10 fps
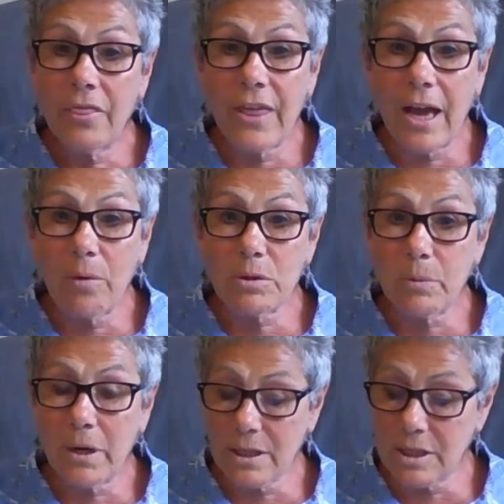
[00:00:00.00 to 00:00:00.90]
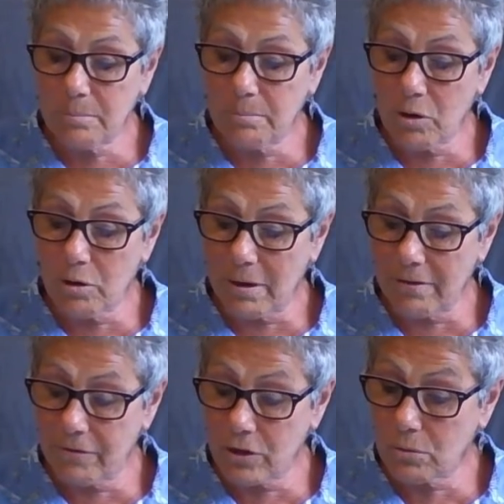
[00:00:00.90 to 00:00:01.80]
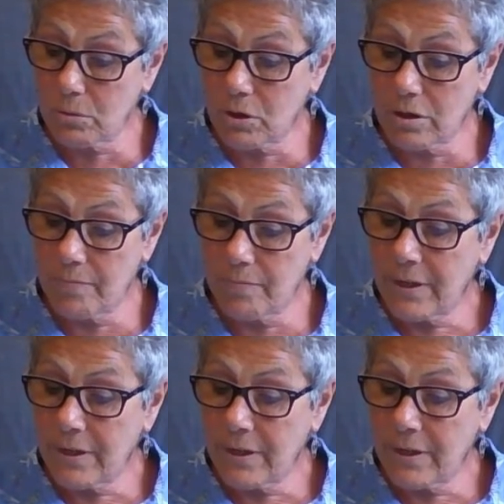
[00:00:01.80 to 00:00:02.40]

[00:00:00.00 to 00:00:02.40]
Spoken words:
That was when I spoke my first word.